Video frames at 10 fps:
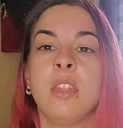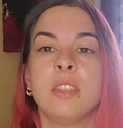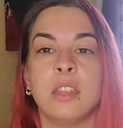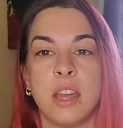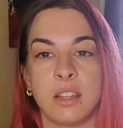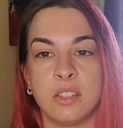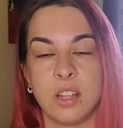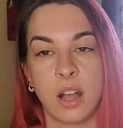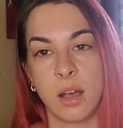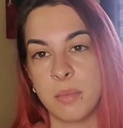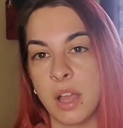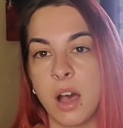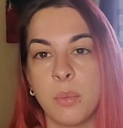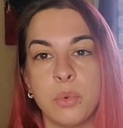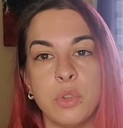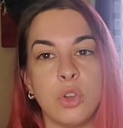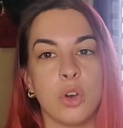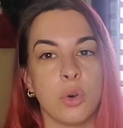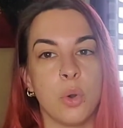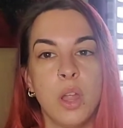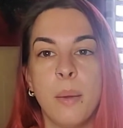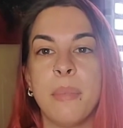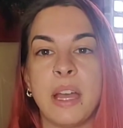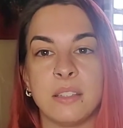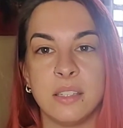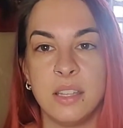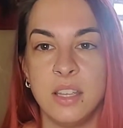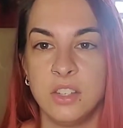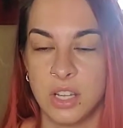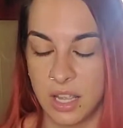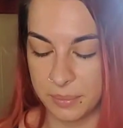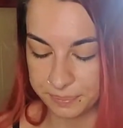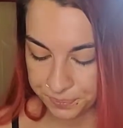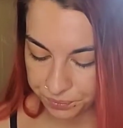the next year coming up when you go back to teaching.